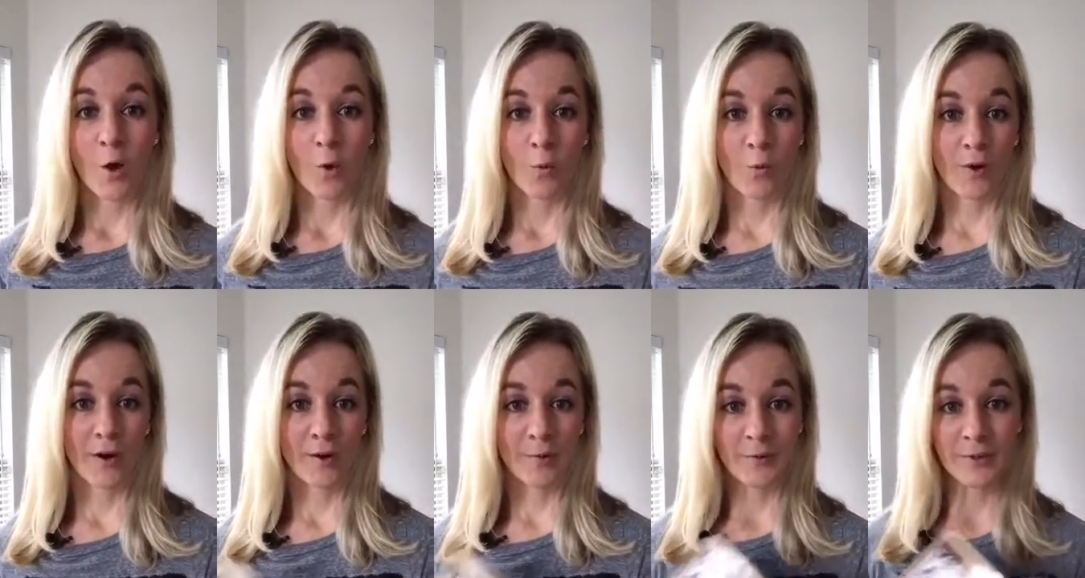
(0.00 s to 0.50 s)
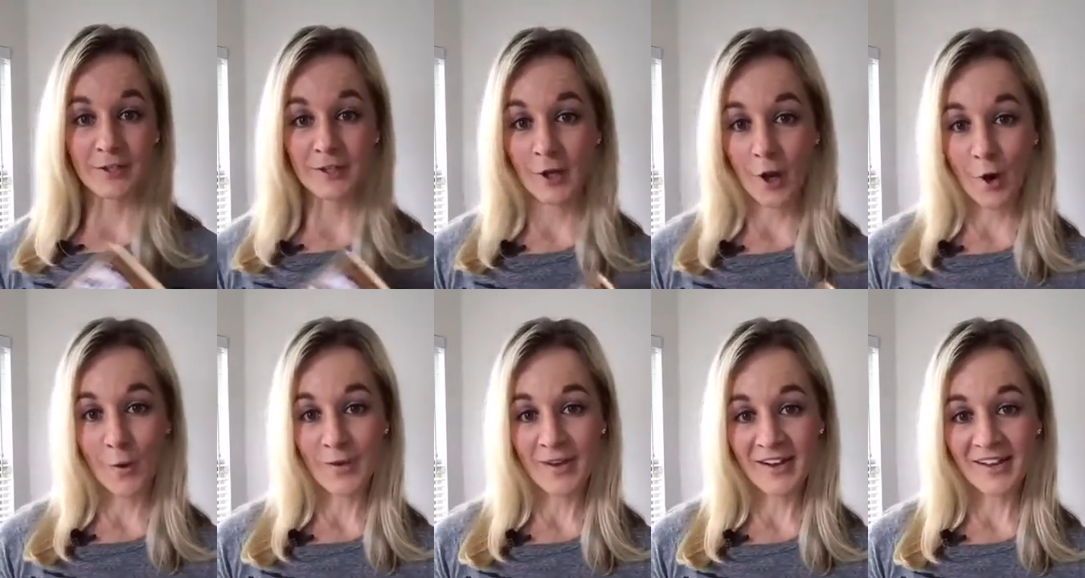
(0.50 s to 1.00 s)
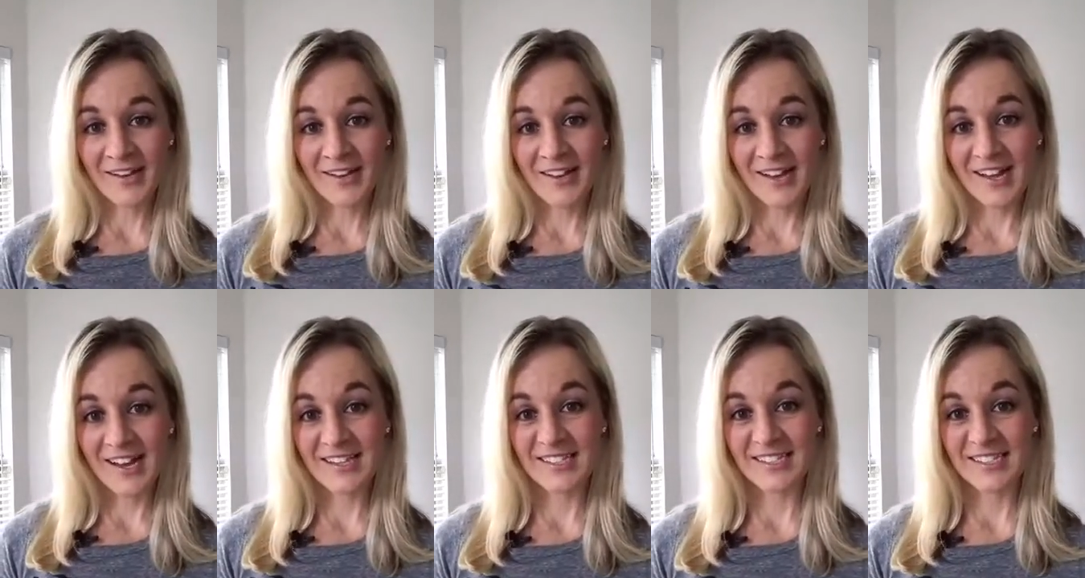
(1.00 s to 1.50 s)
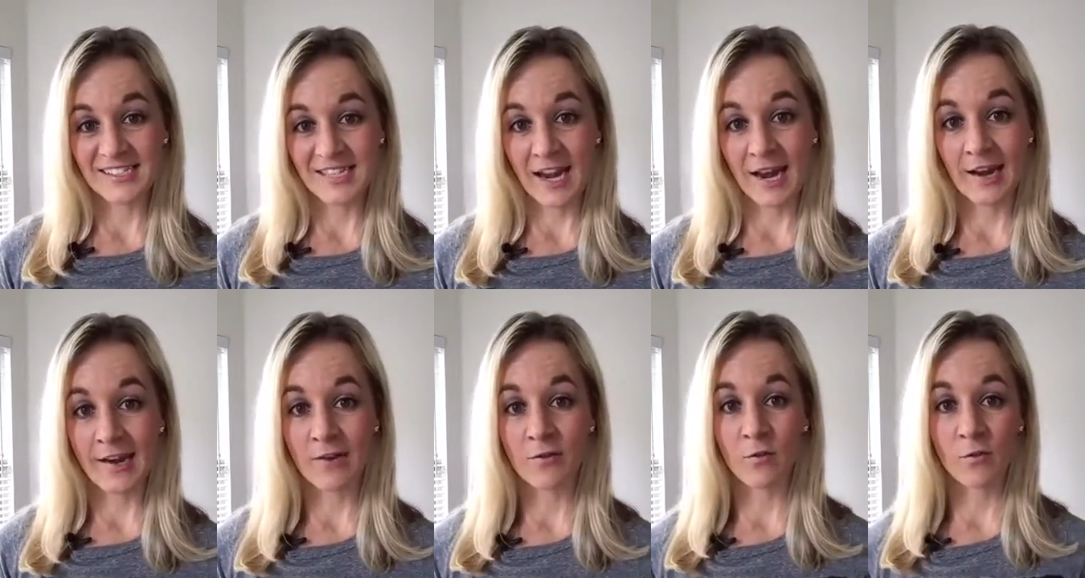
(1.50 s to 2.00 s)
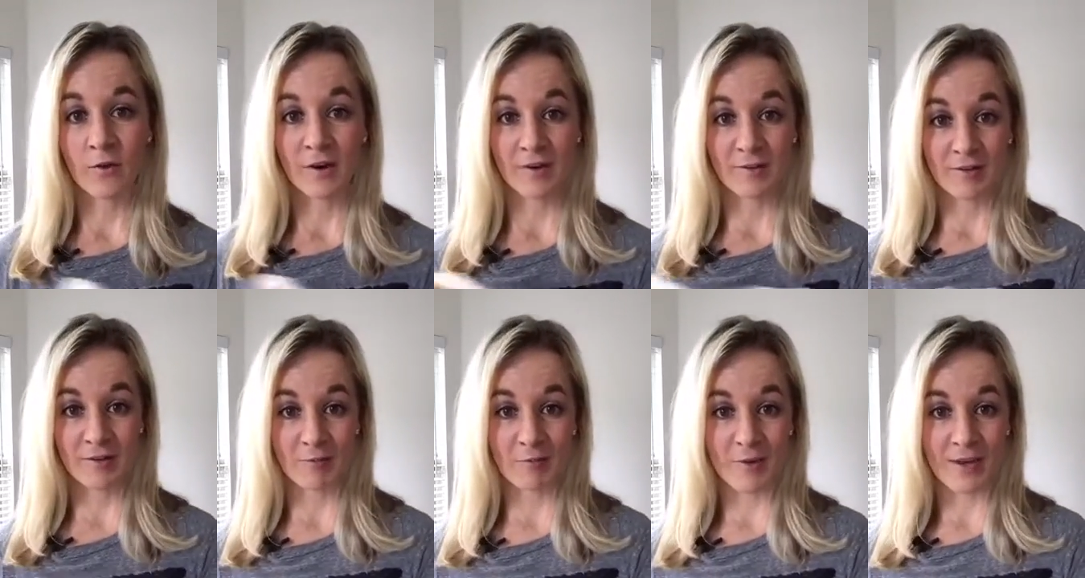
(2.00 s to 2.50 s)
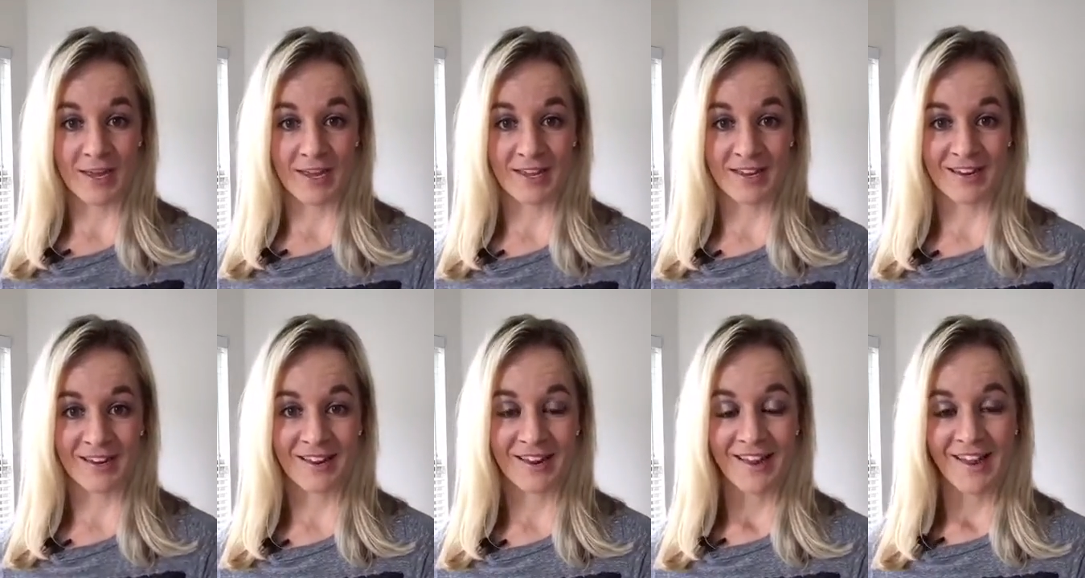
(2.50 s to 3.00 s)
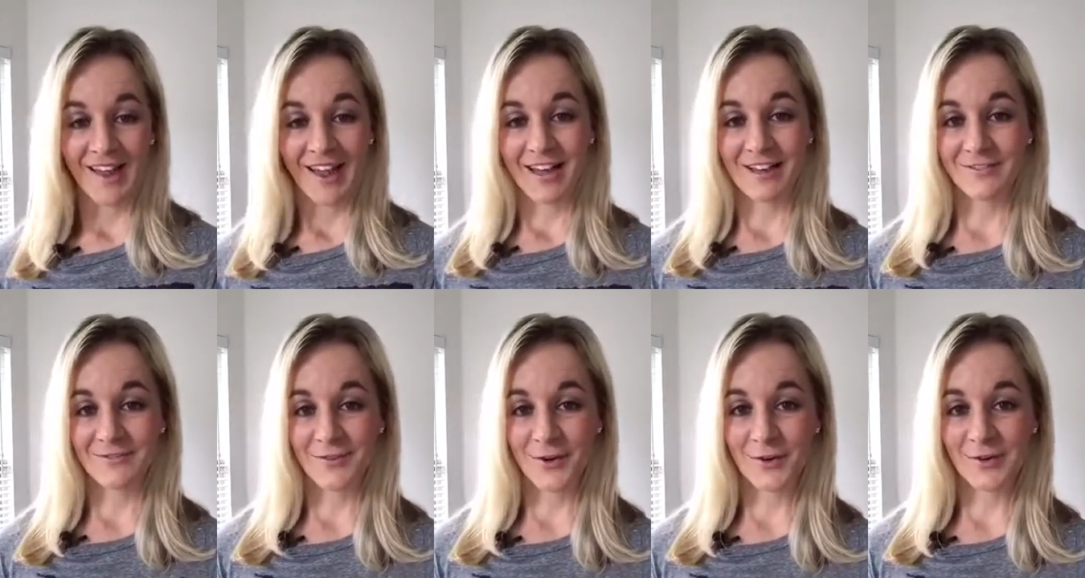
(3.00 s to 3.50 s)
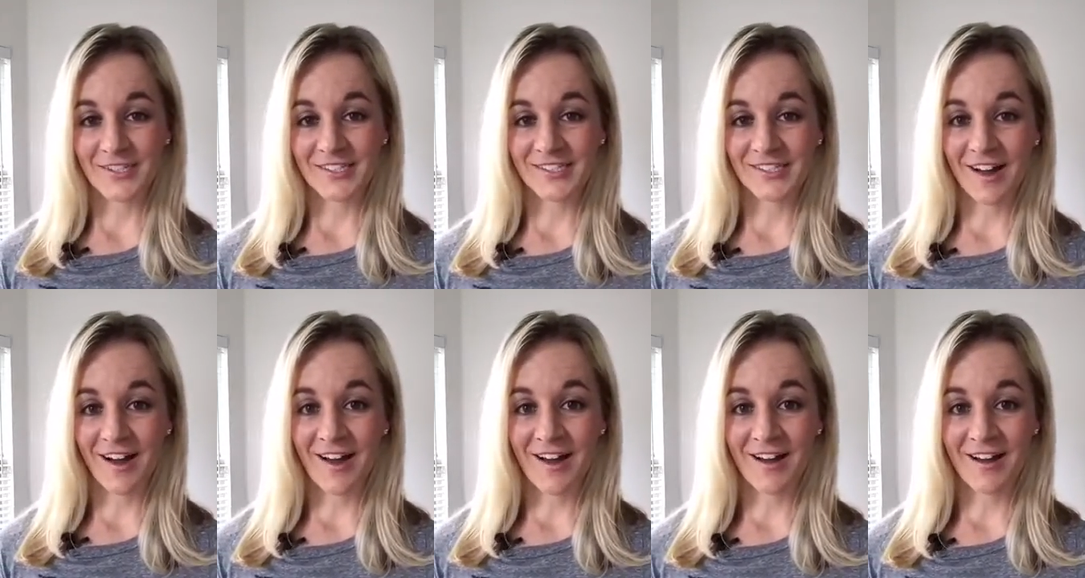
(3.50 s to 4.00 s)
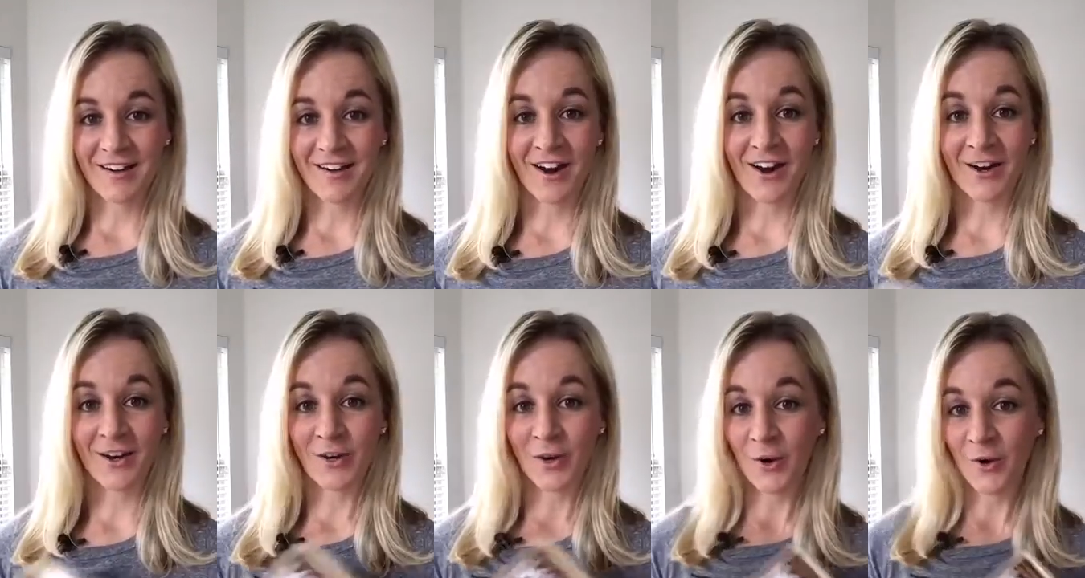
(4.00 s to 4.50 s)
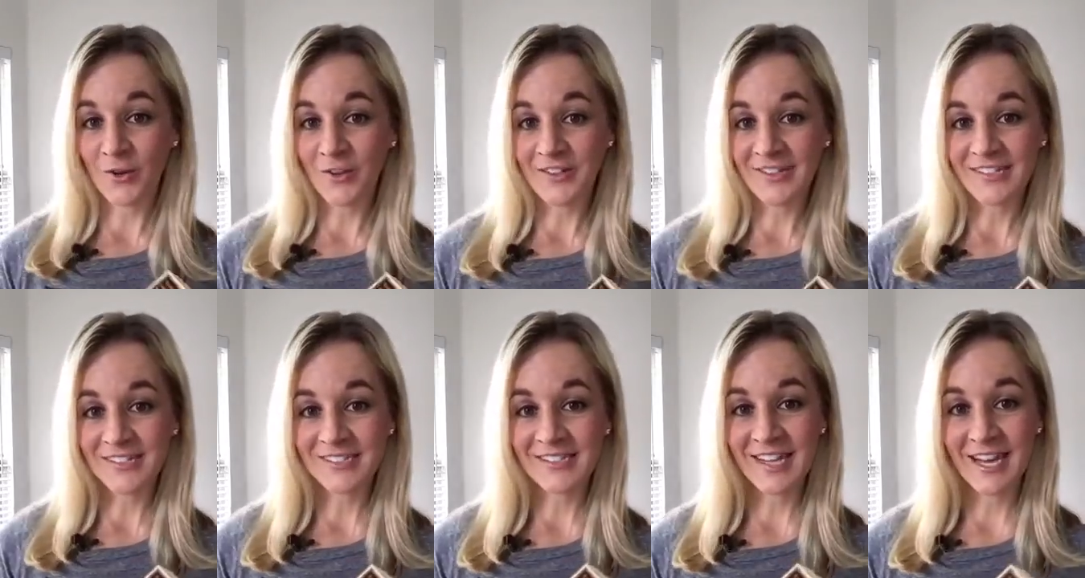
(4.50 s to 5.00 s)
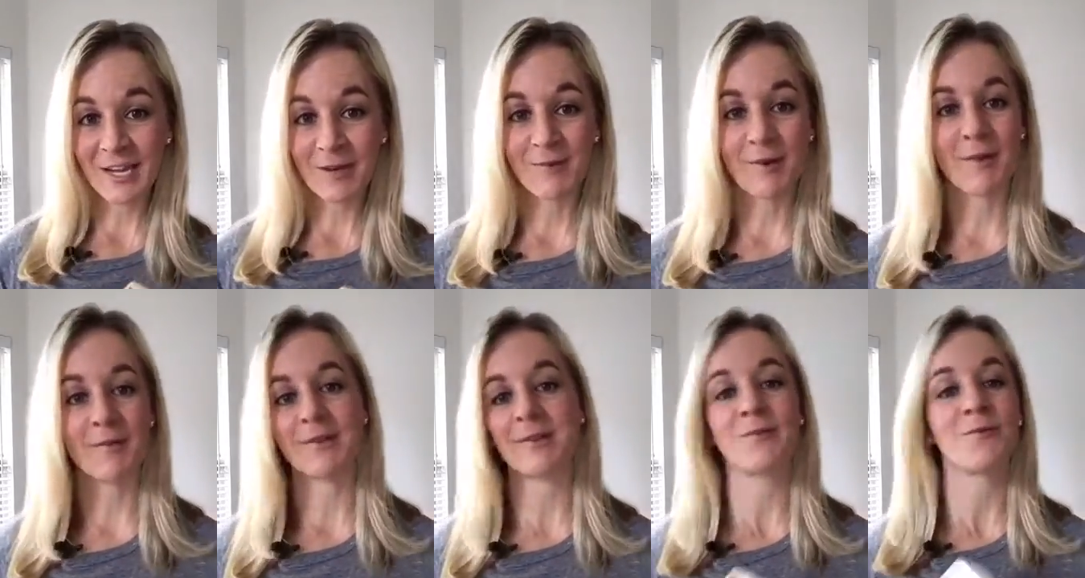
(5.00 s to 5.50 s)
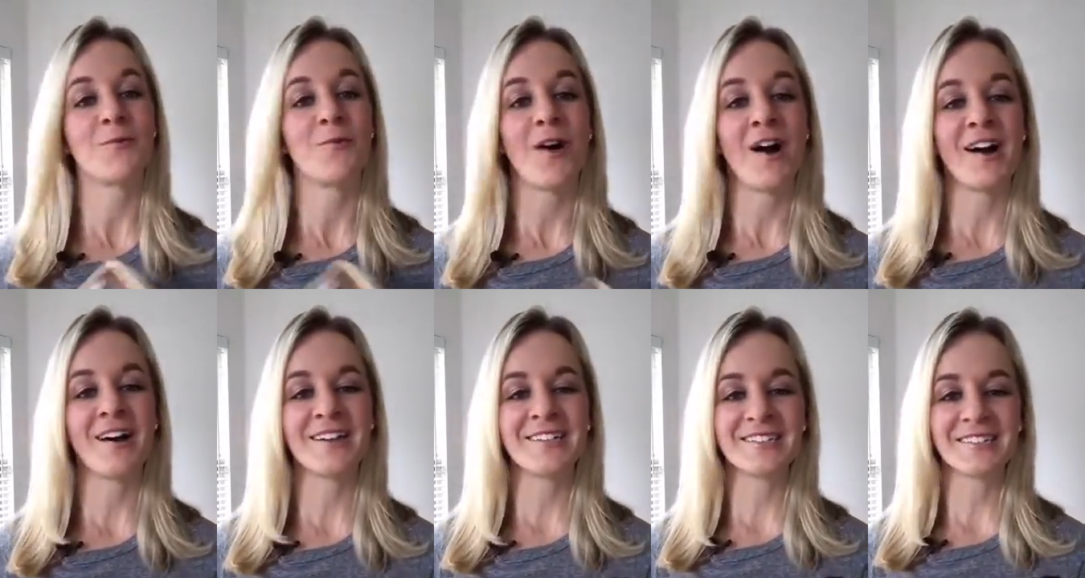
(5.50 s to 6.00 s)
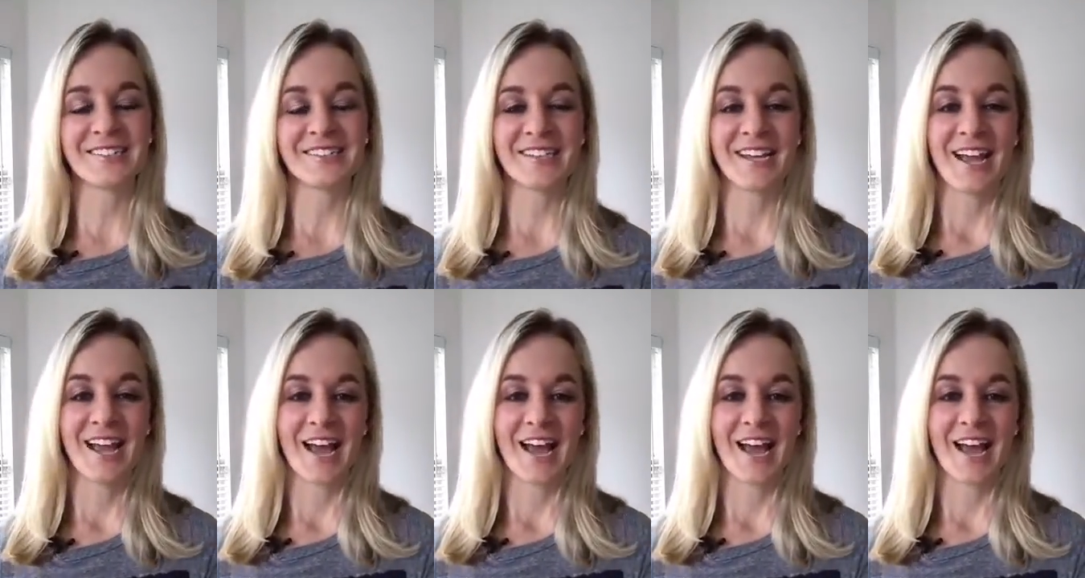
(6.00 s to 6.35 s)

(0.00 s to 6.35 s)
where we're going instead of where we've been and focus on our goals, like what we want,